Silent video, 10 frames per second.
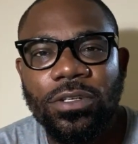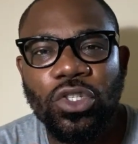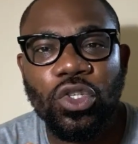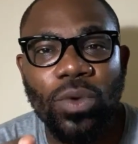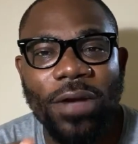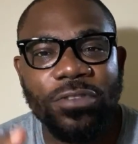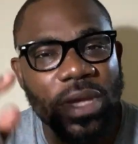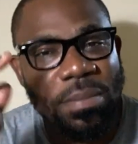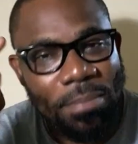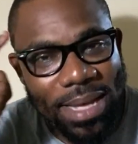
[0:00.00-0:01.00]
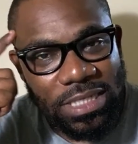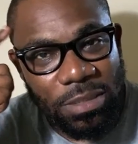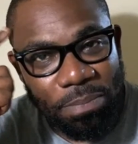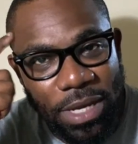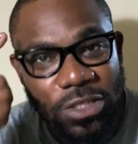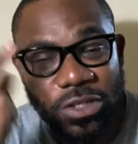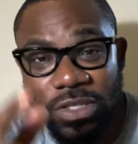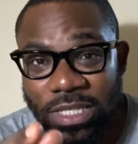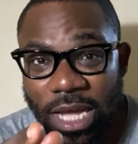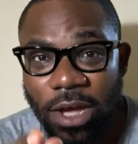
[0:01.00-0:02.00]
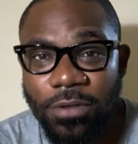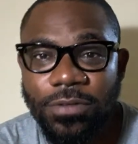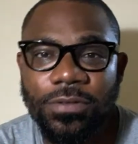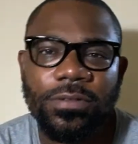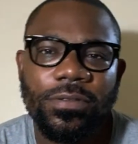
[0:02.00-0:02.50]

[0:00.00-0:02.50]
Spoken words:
You have to emancipate yourself.